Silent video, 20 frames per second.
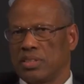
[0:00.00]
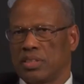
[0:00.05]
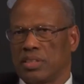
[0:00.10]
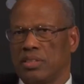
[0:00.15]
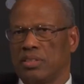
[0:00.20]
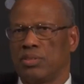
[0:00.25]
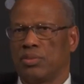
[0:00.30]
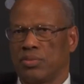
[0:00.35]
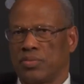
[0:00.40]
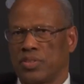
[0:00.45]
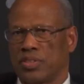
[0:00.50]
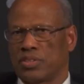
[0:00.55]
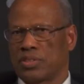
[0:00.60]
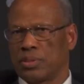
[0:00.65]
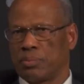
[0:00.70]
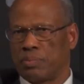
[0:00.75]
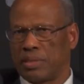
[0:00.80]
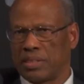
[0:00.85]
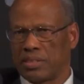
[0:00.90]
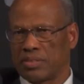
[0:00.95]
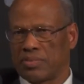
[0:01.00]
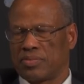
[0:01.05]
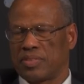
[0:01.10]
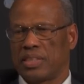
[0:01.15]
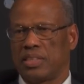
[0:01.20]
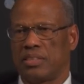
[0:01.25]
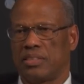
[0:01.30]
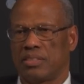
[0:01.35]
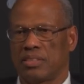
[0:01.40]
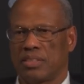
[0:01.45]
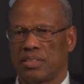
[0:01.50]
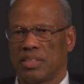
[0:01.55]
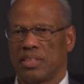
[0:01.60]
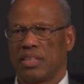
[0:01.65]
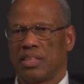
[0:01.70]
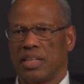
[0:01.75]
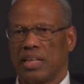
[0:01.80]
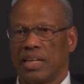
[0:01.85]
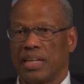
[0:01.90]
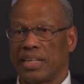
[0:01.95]
at the University of Pennsylvania,
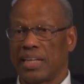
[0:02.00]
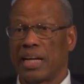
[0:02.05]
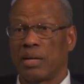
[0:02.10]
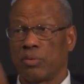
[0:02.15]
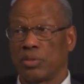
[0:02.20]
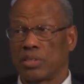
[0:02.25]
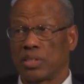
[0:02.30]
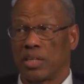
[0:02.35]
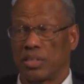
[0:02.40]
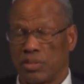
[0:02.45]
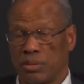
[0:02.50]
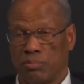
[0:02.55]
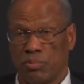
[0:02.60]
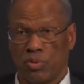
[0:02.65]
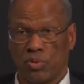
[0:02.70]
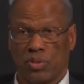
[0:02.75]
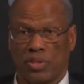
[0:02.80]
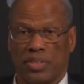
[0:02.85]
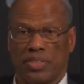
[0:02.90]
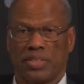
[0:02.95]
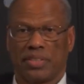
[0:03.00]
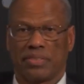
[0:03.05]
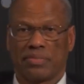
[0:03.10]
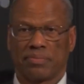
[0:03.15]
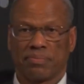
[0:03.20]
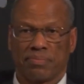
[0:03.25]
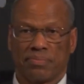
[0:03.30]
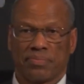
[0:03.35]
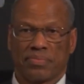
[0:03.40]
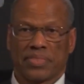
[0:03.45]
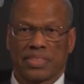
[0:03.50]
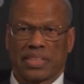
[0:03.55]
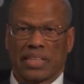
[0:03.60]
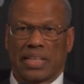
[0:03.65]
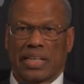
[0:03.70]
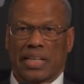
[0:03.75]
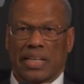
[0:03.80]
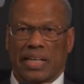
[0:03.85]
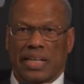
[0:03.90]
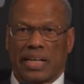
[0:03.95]
and I was on the board,
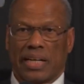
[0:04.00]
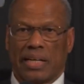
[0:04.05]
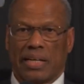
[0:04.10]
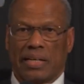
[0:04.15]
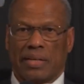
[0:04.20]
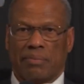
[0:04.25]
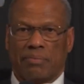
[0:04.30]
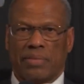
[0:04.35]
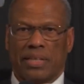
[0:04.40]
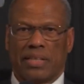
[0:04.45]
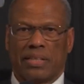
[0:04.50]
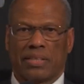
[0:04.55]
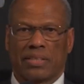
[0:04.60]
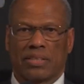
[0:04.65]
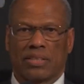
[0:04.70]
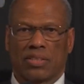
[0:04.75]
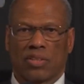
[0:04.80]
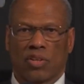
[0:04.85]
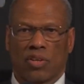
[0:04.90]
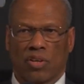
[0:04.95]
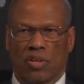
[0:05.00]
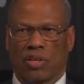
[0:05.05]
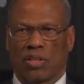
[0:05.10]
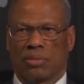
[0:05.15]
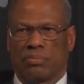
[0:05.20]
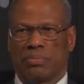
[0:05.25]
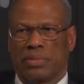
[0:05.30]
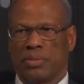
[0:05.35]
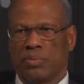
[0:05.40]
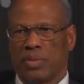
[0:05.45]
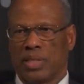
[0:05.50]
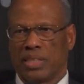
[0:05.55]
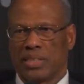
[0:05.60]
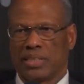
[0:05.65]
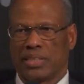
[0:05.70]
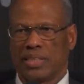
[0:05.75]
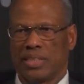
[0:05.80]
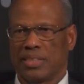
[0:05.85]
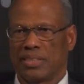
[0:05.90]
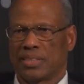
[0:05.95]
um, called me one
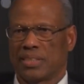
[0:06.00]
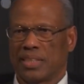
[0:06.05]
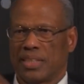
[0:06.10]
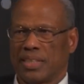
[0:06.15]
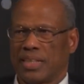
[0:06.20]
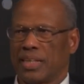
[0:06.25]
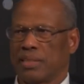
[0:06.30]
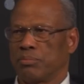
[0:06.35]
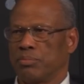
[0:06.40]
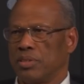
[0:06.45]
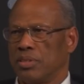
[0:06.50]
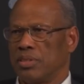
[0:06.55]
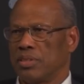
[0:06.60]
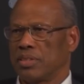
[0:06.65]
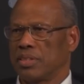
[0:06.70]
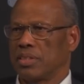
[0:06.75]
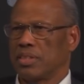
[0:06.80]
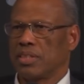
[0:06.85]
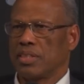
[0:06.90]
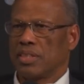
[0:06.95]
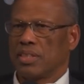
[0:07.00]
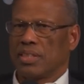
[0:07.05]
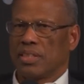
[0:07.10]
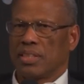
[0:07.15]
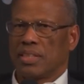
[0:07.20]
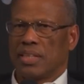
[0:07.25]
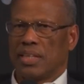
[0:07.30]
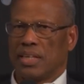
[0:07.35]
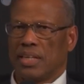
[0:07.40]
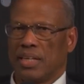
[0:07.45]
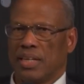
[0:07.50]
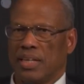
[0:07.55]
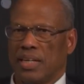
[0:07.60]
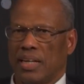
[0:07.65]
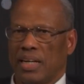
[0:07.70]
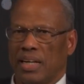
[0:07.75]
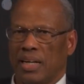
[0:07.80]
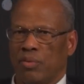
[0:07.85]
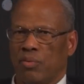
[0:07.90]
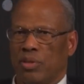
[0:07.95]
day and said, Egbert, uh,
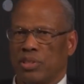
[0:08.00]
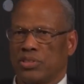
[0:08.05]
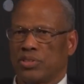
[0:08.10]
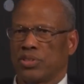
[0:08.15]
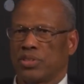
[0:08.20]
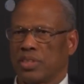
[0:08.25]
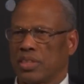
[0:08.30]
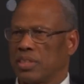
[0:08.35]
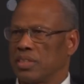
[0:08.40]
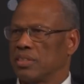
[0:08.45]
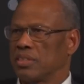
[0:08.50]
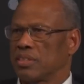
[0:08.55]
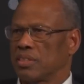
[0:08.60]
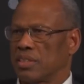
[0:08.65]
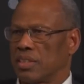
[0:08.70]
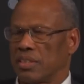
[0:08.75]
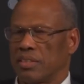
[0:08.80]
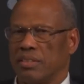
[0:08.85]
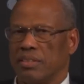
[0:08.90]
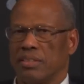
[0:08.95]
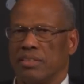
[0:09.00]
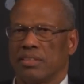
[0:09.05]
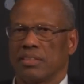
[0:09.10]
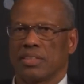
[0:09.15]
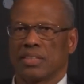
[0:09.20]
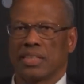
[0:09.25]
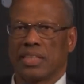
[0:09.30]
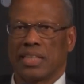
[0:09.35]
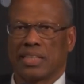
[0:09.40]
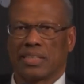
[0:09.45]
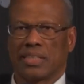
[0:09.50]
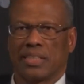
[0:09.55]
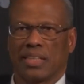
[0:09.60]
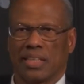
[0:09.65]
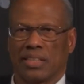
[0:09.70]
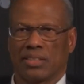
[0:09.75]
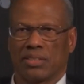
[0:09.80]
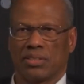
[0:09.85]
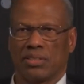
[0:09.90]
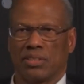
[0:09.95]
I want you to consider getting
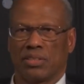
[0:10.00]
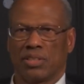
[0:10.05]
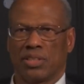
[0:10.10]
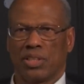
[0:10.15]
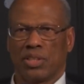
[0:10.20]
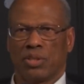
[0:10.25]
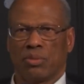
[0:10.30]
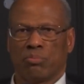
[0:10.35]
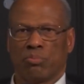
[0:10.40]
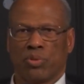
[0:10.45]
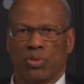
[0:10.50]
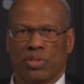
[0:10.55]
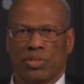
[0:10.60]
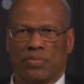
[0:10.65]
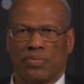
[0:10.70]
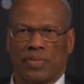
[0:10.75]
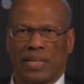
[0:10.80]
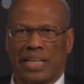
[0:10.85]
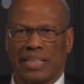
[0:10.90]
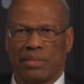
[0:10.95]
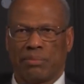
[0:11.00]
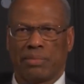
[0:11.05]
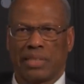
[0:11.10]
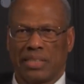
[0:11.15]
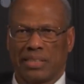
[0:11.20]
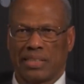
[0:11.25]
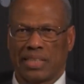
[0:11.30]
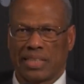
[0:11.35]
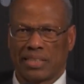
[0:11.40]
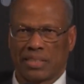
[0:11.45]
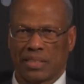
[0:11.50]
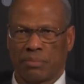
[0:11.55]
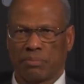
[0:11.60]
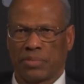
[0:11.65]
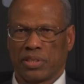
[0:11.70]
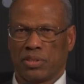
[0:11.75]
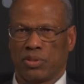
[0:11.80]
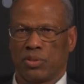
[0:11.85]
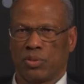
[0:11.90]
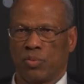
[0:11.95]
on the board of Fannie Mae. Is that
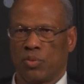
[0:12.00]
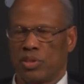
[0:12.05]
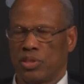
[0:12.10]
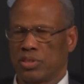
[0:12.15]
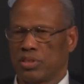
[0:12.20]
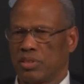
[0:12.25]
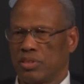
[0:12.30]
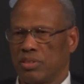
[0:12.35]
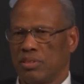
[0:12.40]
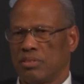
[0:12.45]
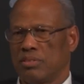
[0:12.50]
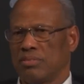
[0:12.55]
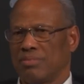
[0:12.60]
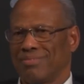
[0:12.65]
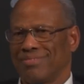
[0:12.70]
something you'd want to do?